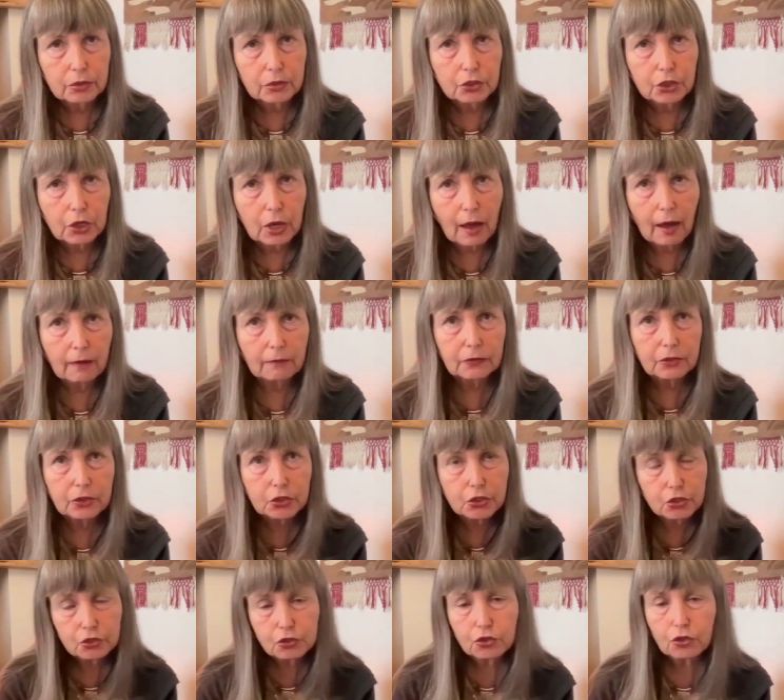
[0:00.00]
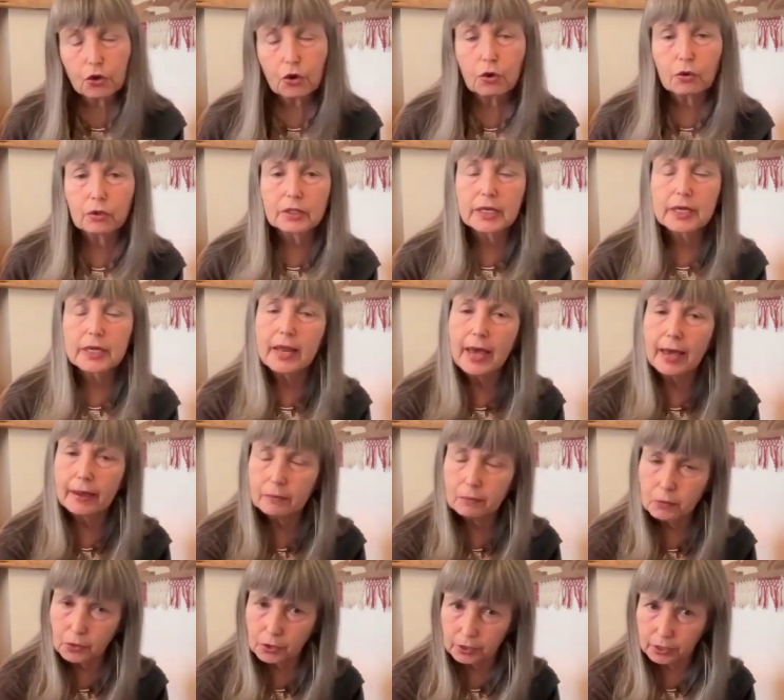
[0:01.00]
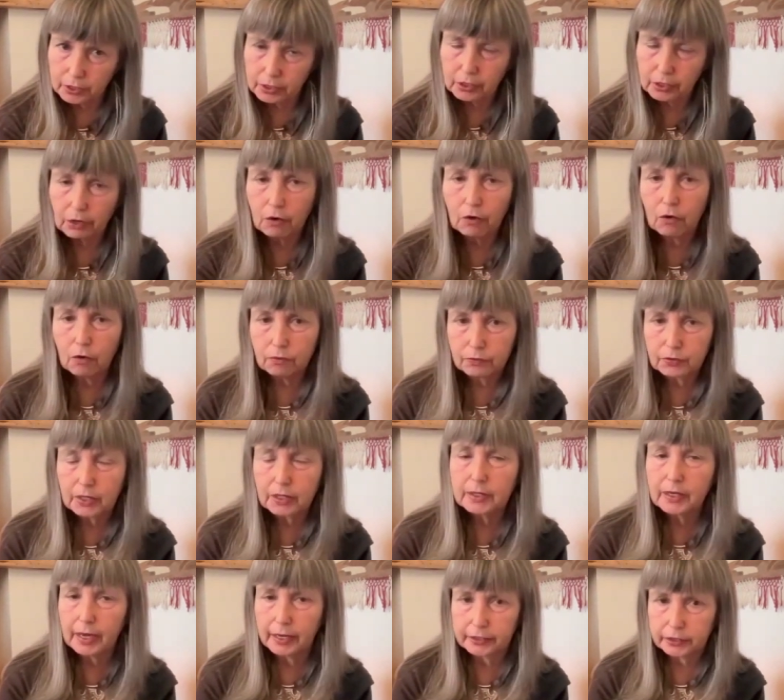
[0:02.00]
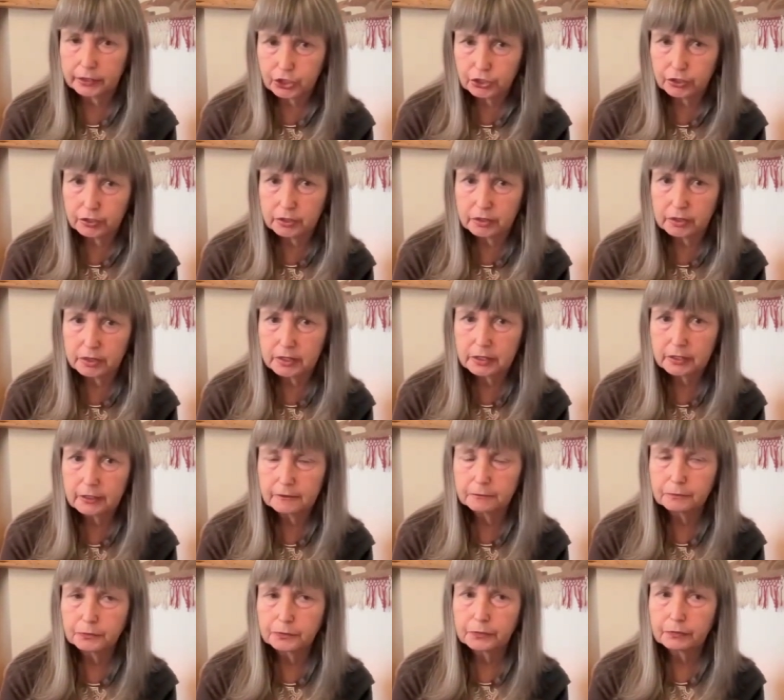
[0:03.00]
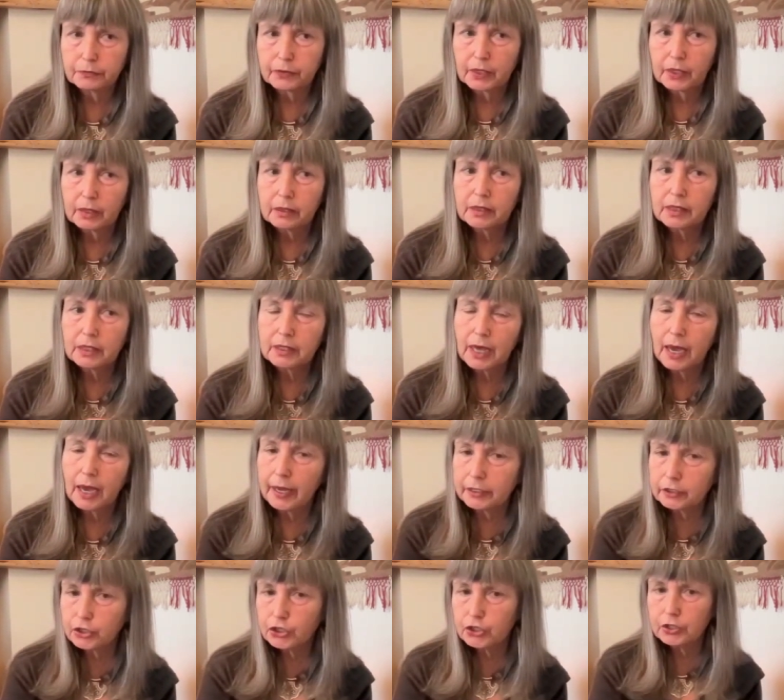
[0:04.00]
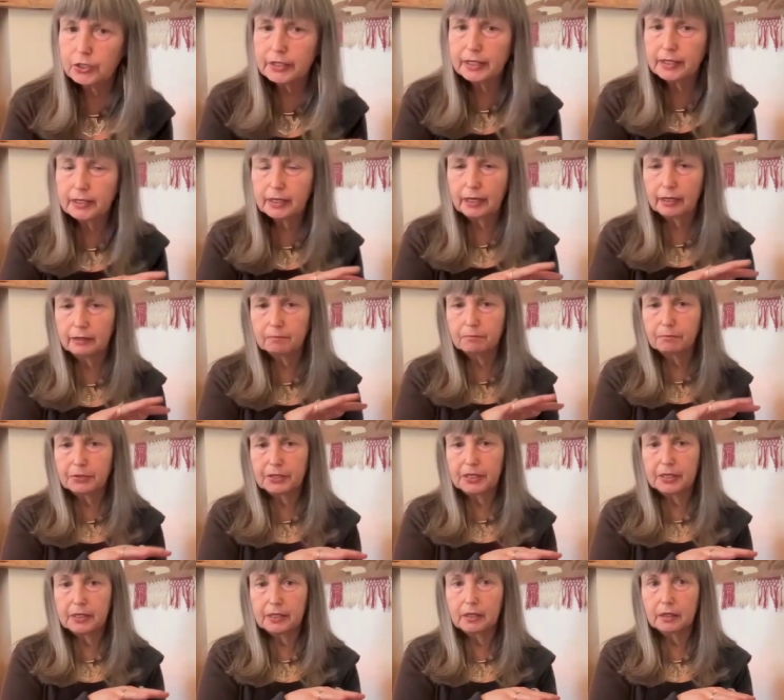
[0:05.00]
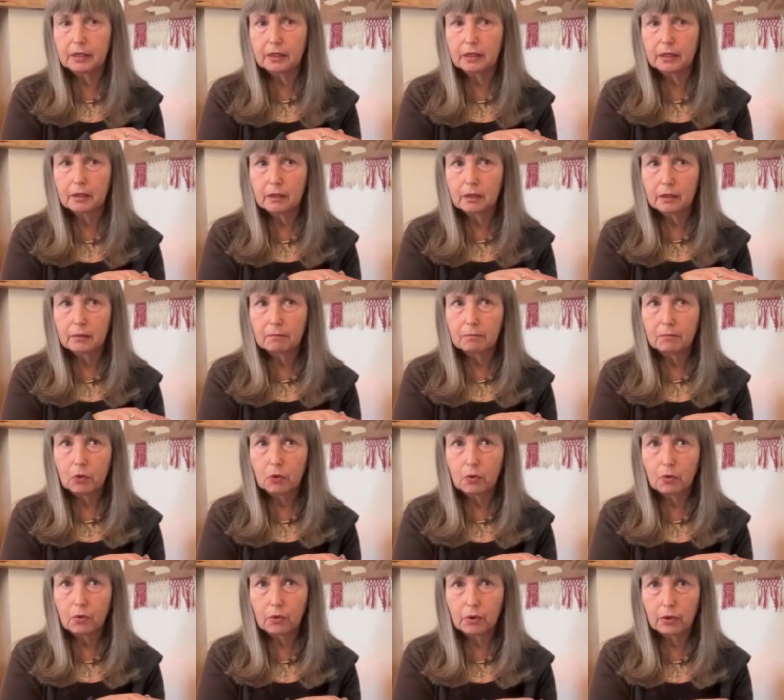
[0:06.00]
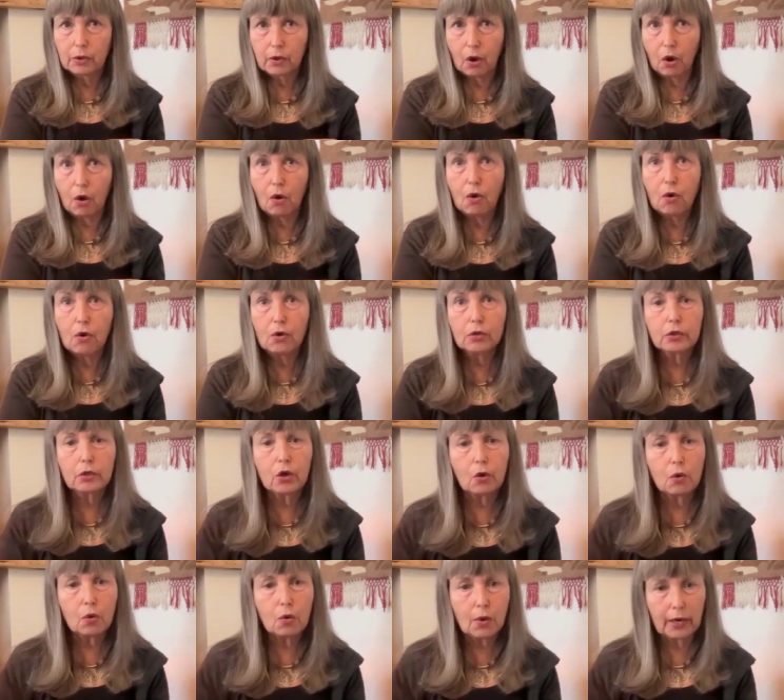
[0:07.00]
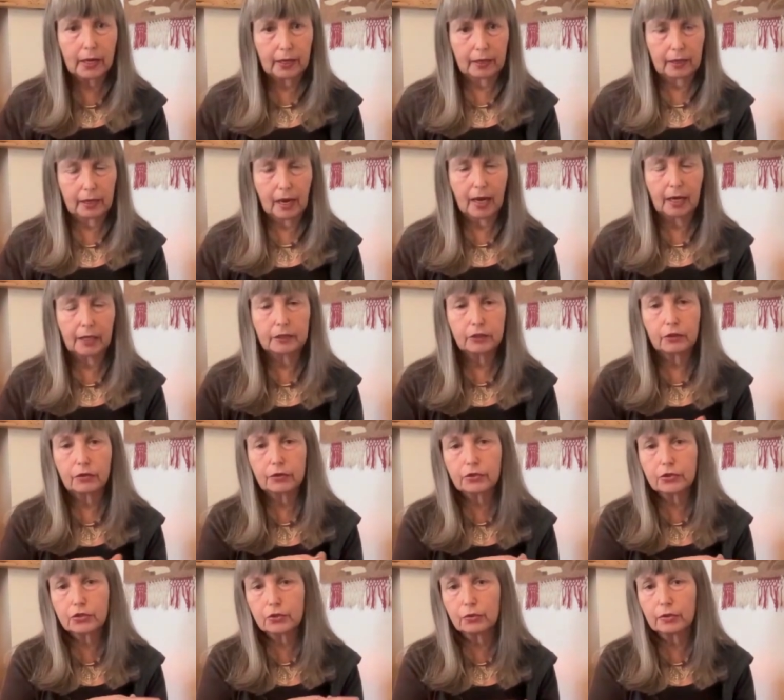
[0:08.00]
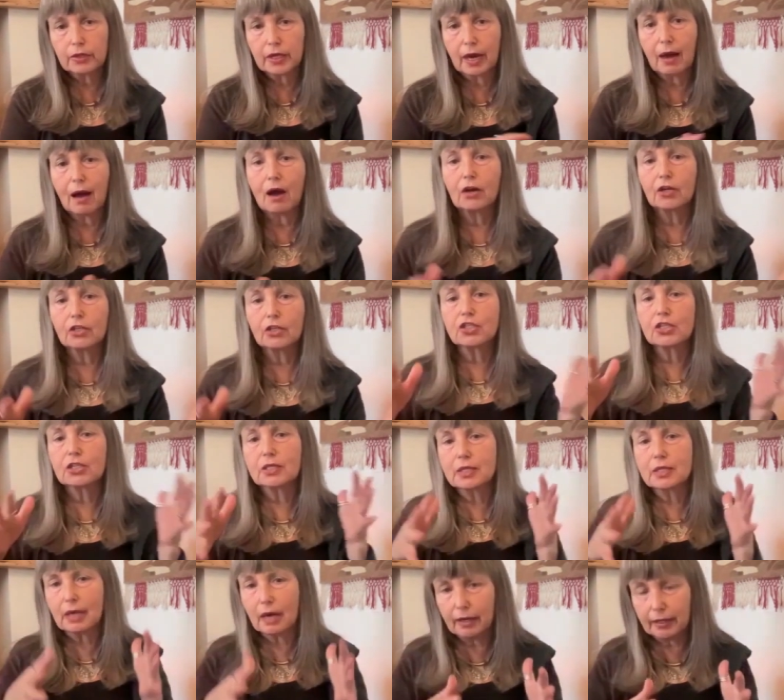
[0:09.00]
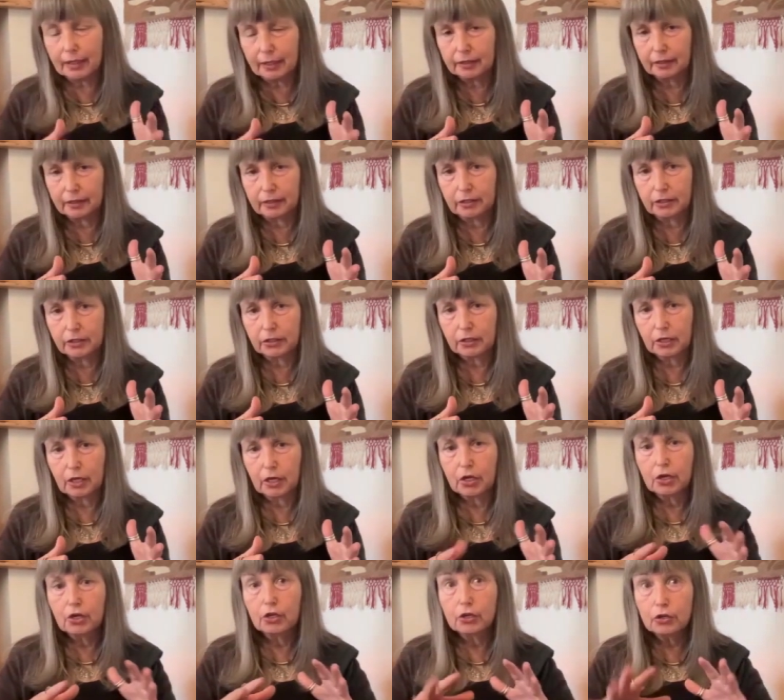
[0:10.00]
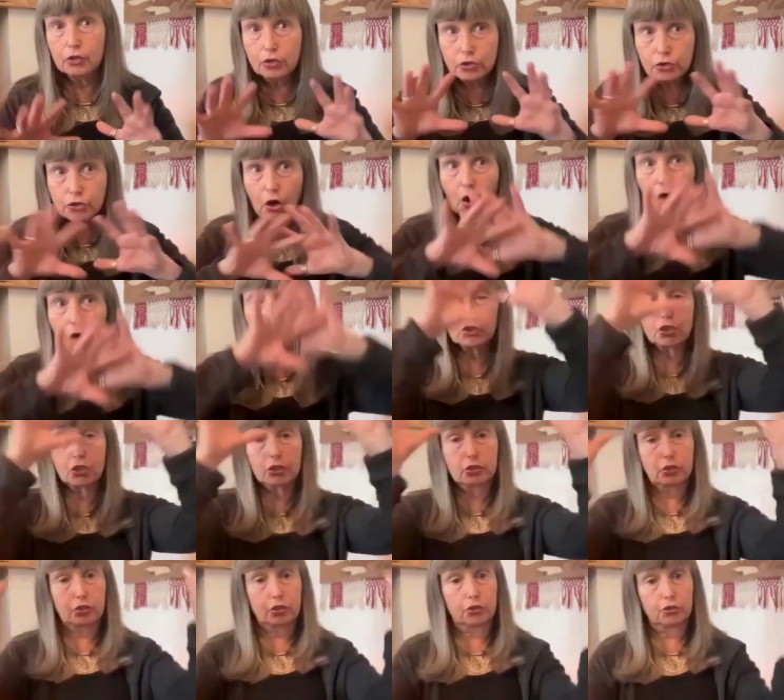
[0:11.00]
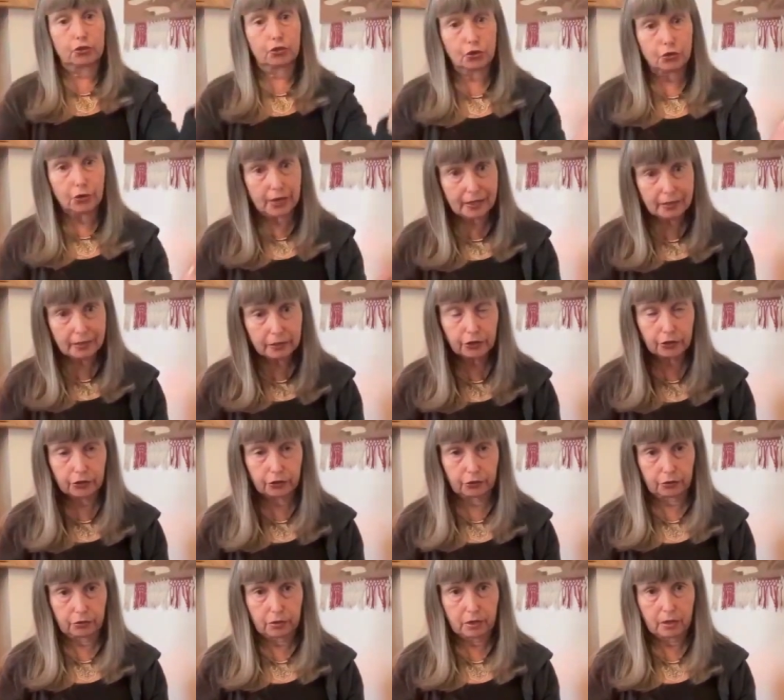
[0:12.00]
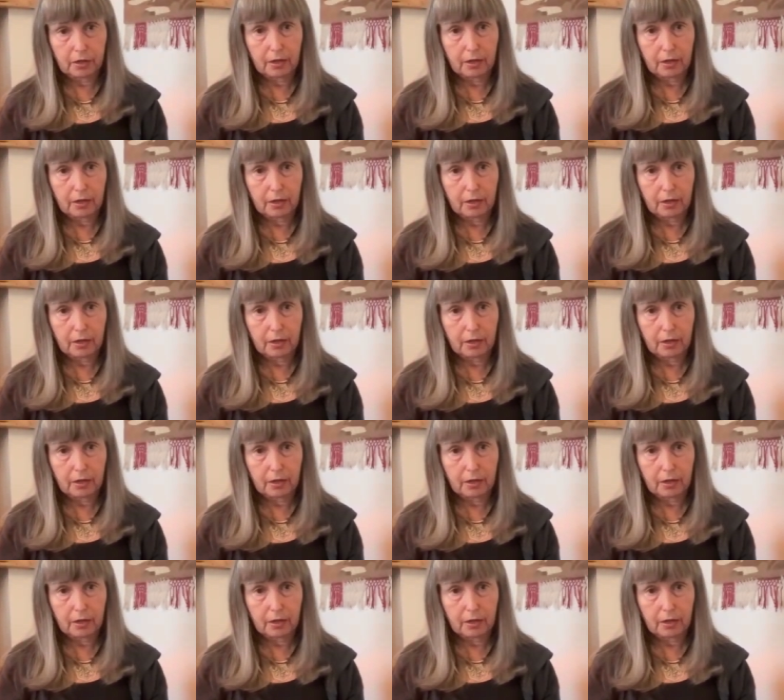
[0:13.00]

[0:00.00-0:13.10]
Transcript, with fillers: to have a strong network of connections that actually can be more ongoing and also that are designed not just to train you,